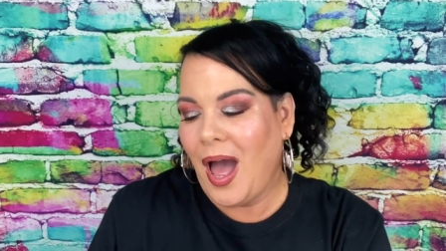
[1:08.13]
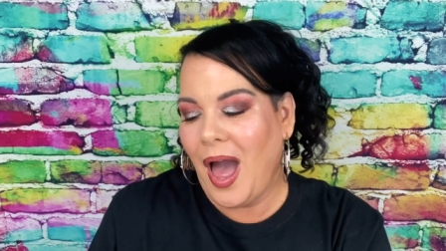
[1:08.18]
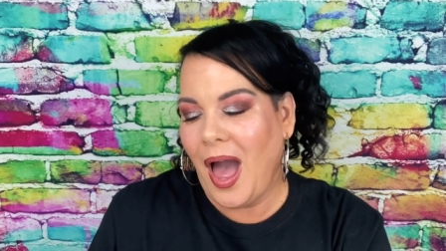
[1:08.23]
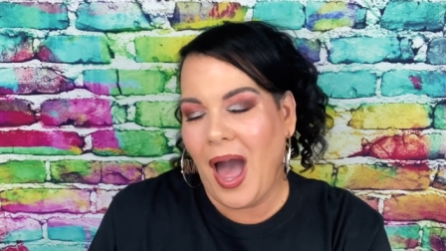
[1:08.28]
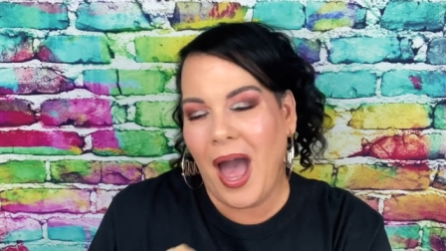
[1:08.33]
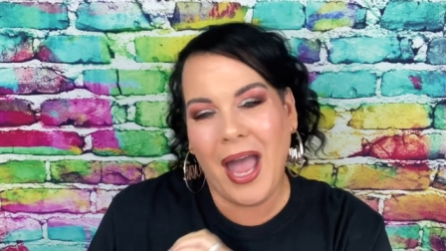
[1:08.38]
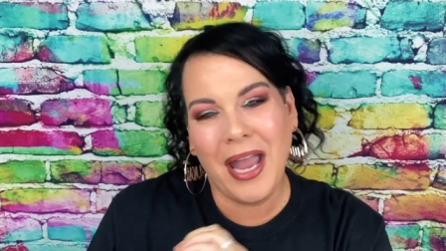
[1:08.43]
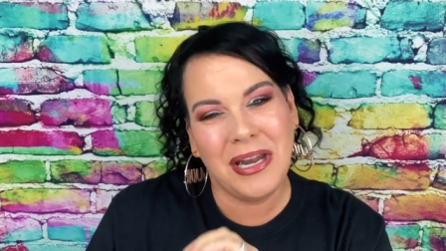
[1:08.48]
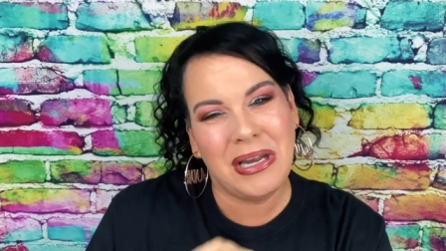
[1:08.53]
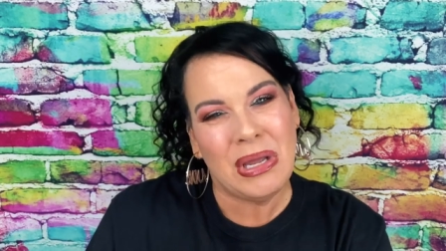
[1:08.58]

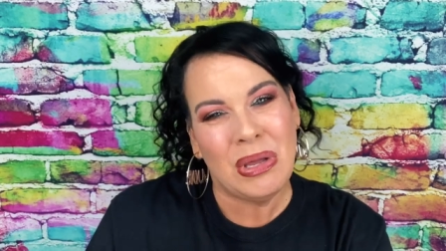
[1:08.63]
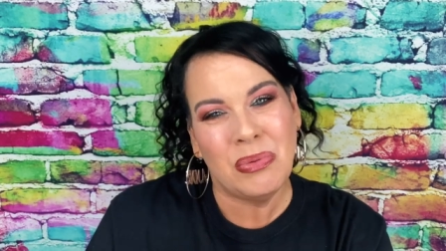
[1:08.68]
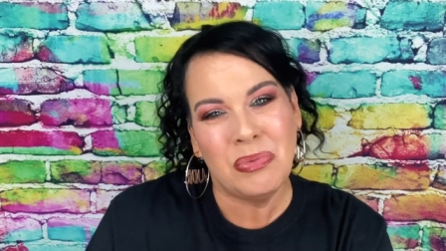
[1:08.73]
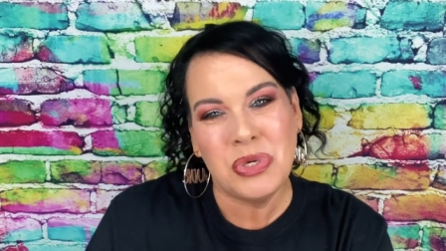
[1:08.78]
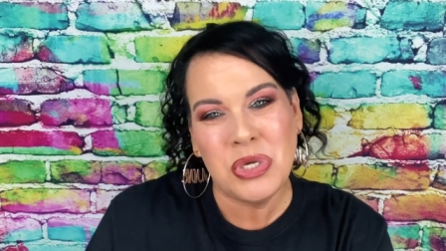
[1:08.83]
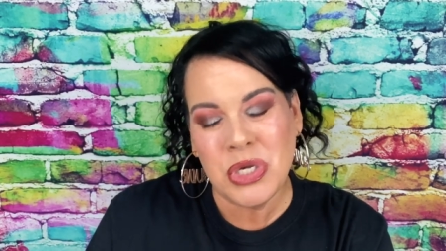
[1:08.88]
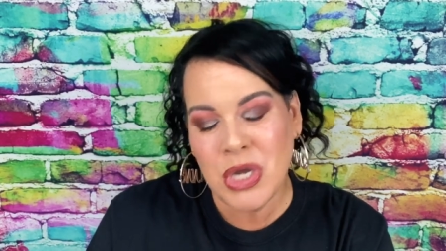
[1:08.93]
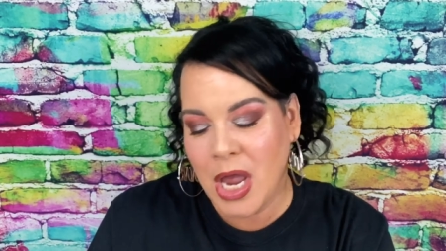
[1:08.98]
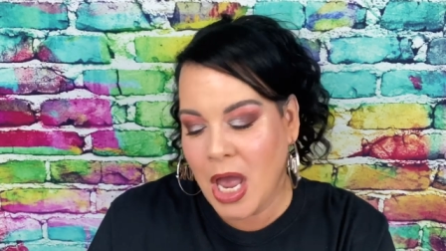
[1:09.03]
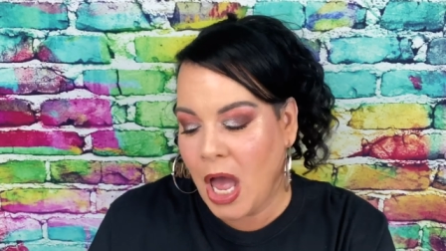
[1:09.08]
I
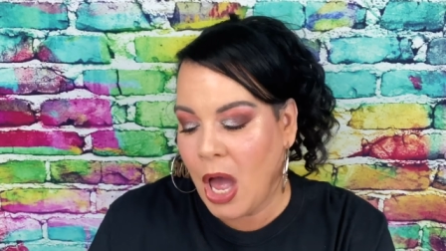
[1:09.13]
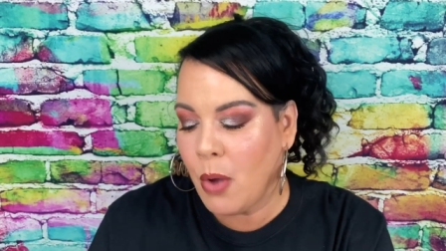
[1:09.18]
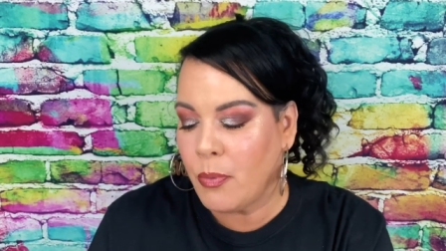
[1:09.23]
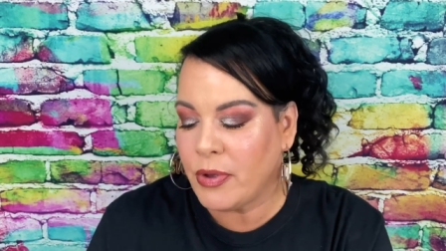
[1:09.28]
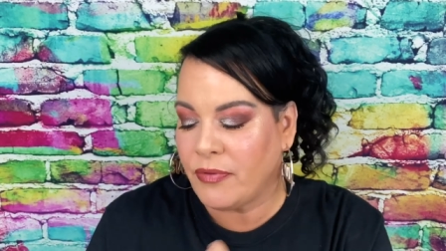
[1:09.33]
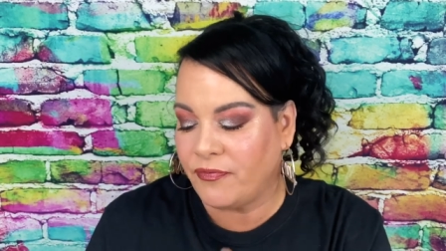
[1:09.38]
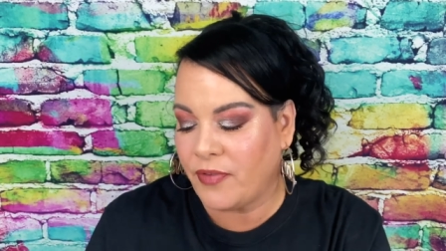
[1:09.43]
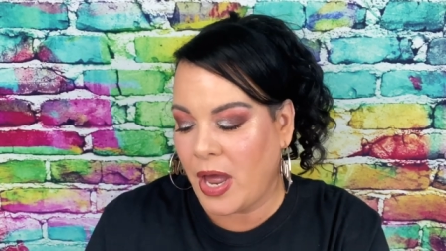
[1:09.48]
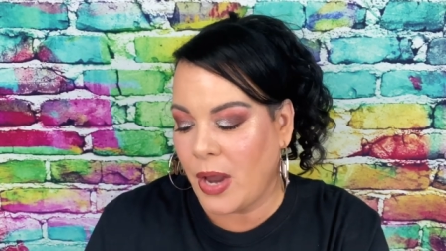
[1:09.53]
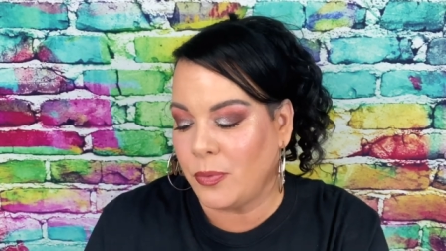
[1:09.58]
don't
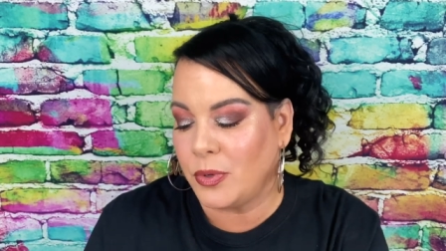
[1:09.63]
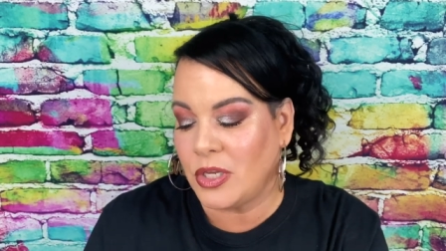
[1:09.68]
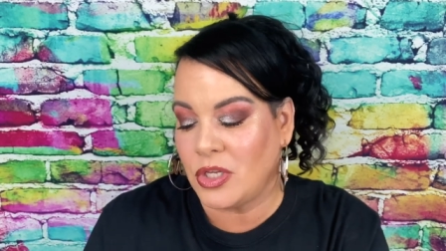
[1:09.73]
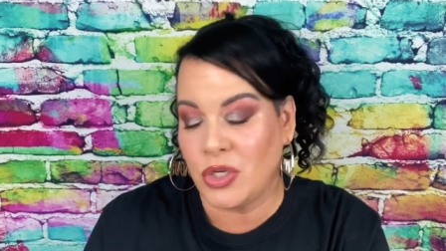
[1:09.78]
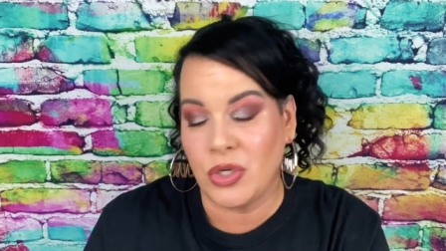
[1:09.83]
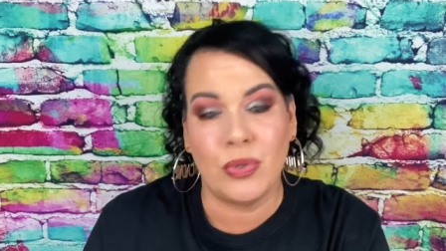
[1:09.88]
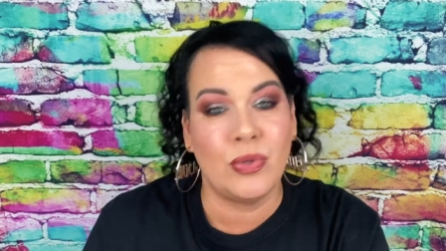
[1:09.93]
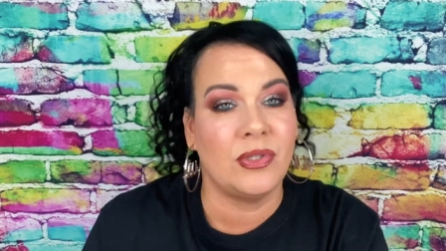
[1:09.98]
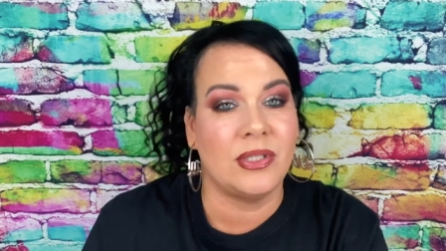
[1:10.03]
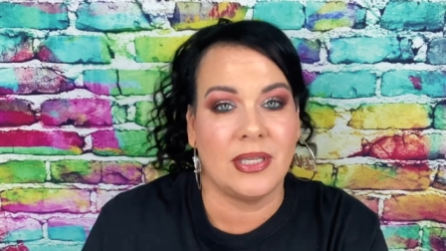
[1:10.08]
know if I would
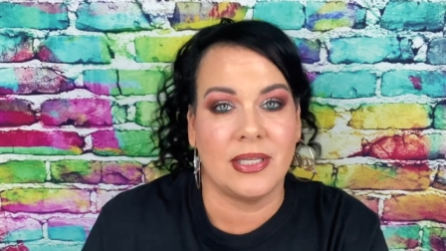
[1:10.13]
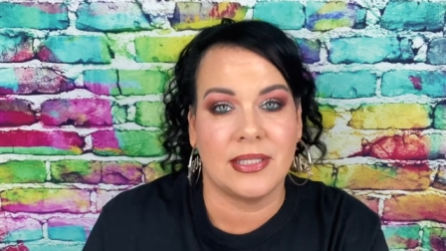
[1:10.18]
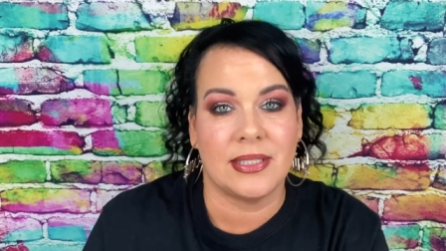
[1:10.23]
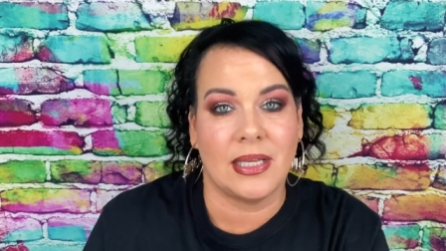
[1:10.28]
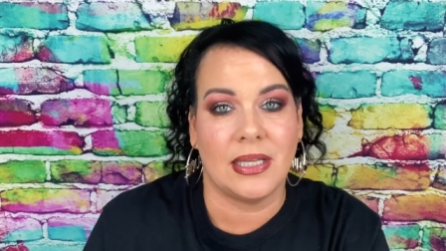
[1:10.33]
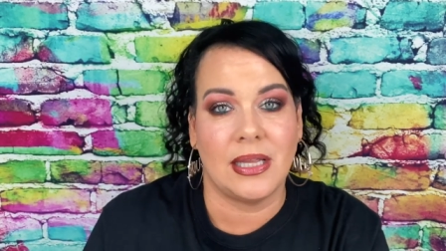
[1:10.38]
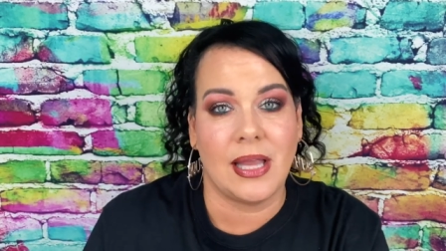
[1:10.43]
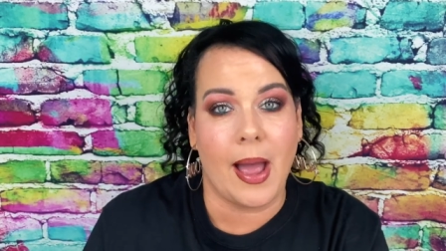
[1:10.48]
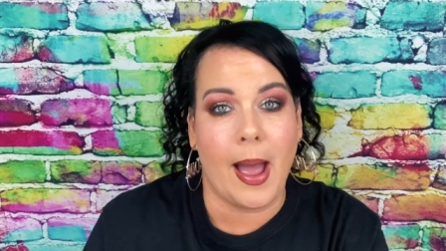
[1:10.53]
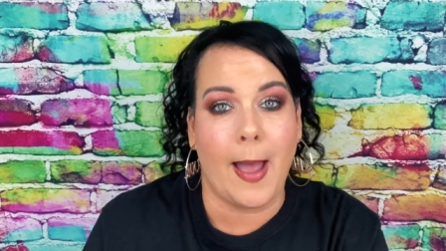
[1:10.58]
use this
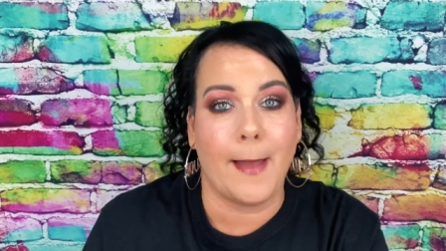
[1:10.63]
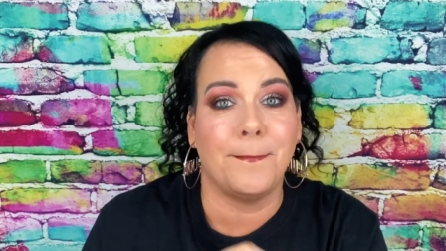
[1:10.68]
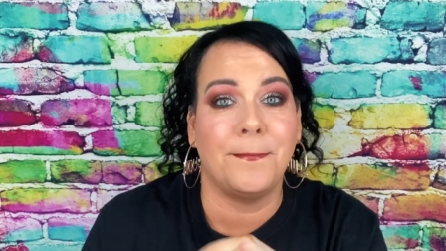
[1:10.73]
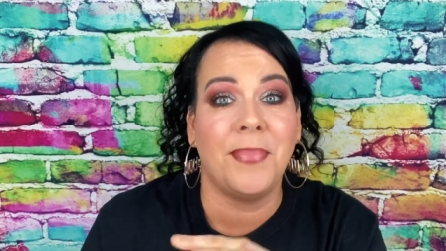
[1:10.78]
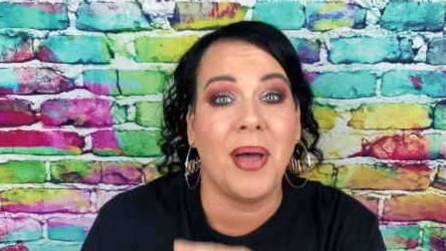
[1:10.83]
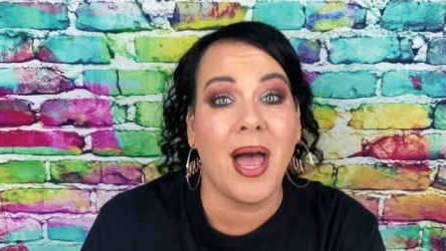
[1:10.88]
a lot,